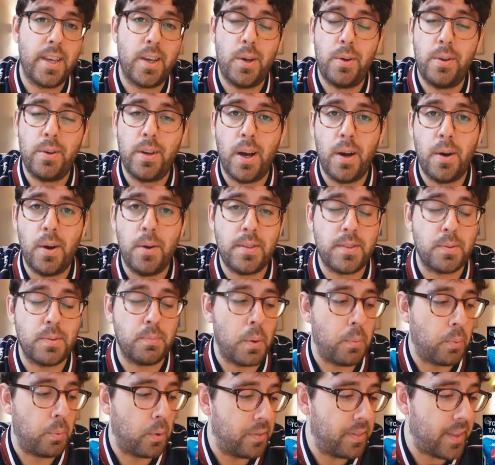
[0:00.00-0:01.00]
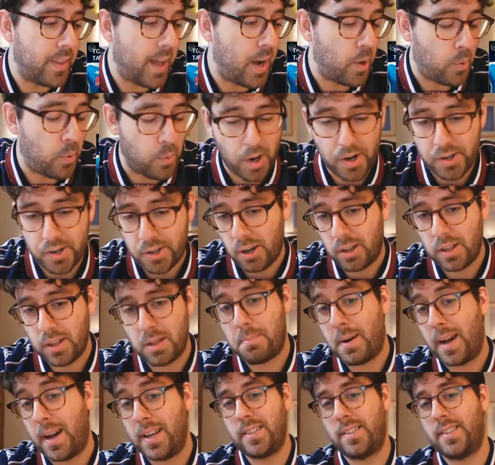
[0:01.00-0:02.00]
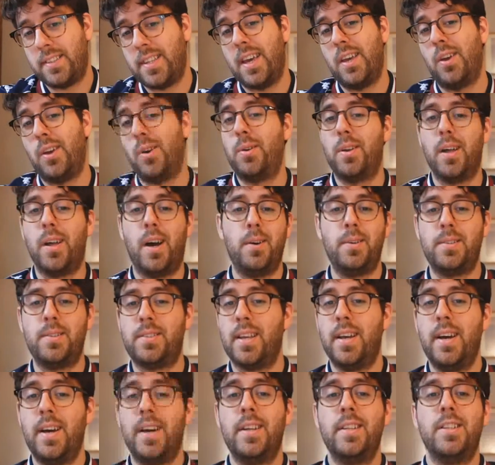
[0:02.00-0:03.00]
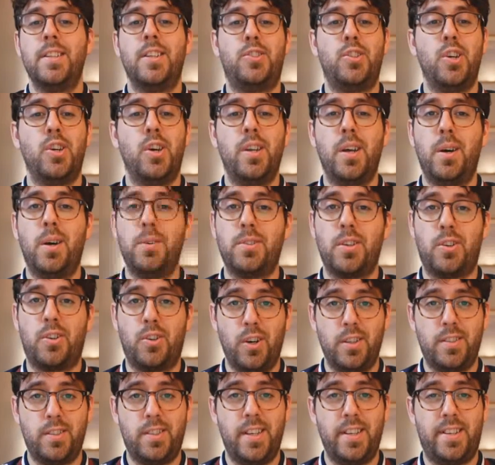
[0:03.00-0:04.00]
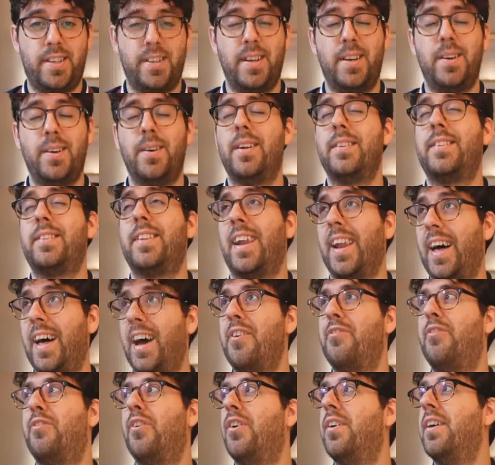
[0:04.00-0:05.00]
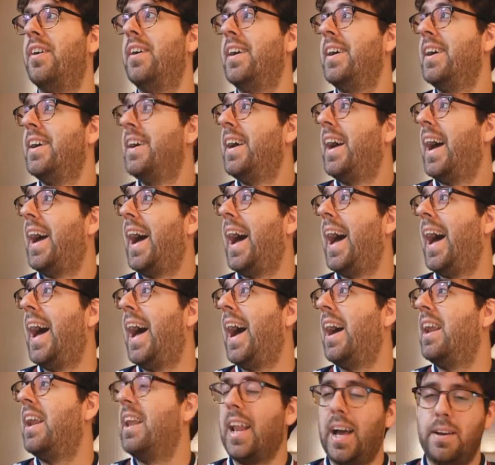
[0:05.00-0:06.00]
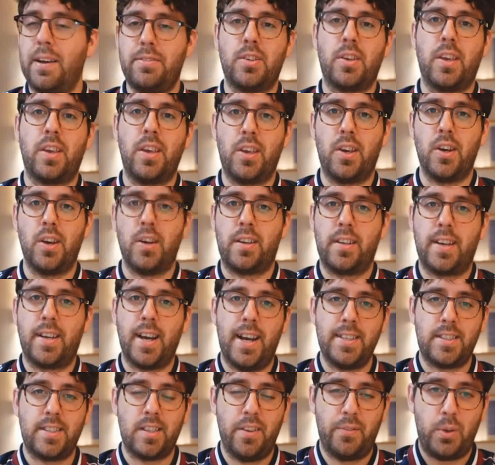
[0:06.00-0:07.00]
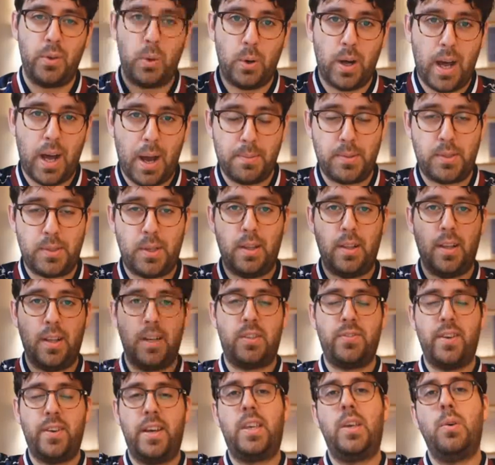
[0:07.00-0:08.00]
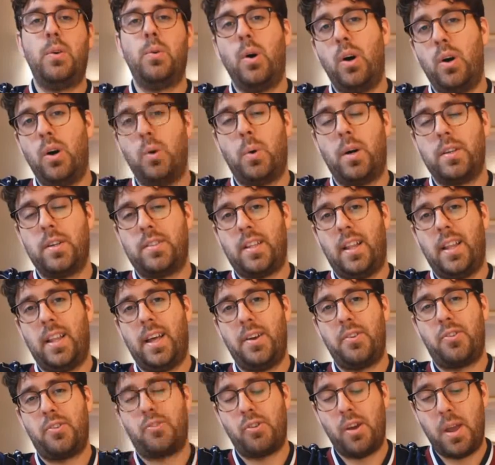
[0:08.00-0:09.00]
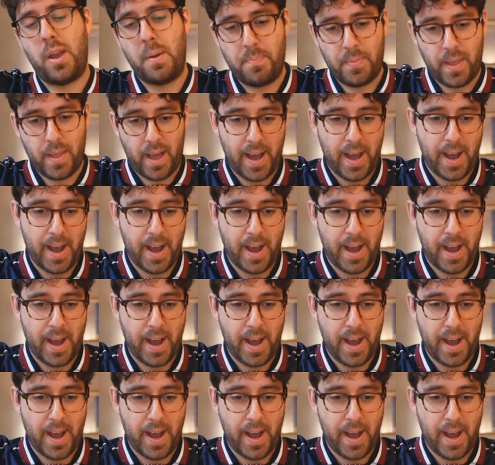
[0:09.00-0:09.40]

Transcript: Who knows? We've won that. Guardiola might stay. Who knows? The journos are gutted, delightful, and life's looking good. Guys, I love you all absolutely loads. Thank you all who watched the live stream.